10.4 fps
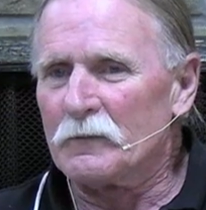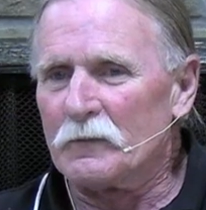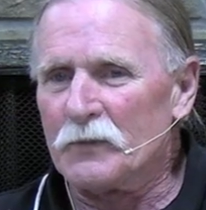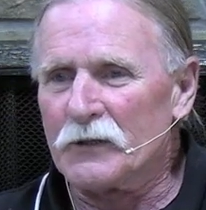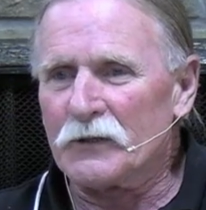
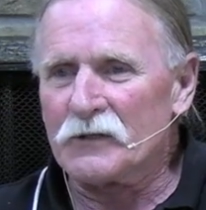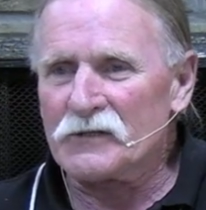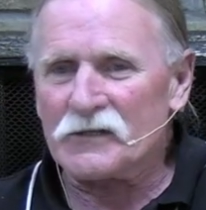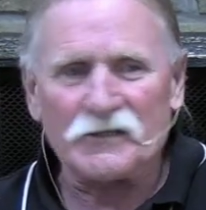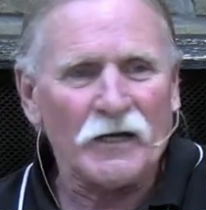
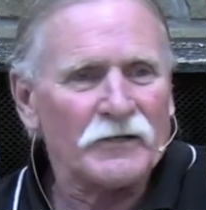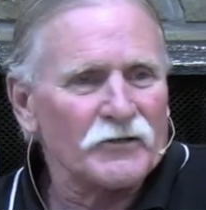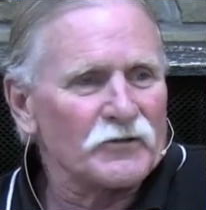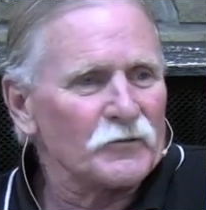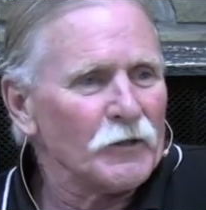because it's not
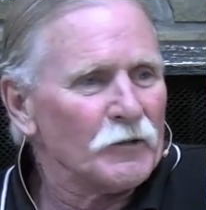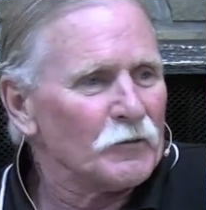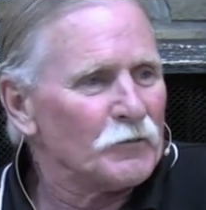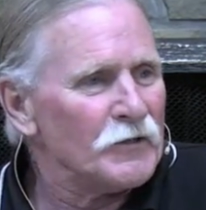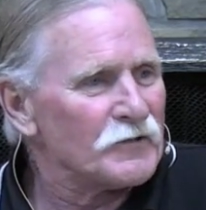just a
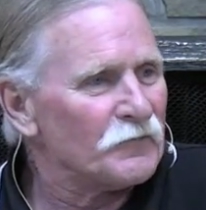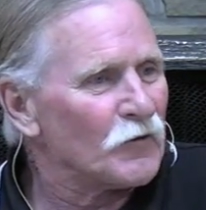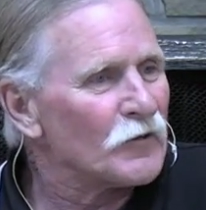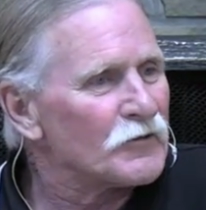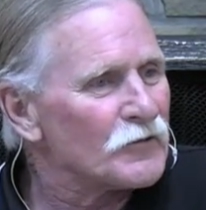regular piece of
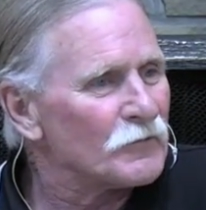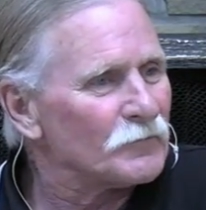furniture.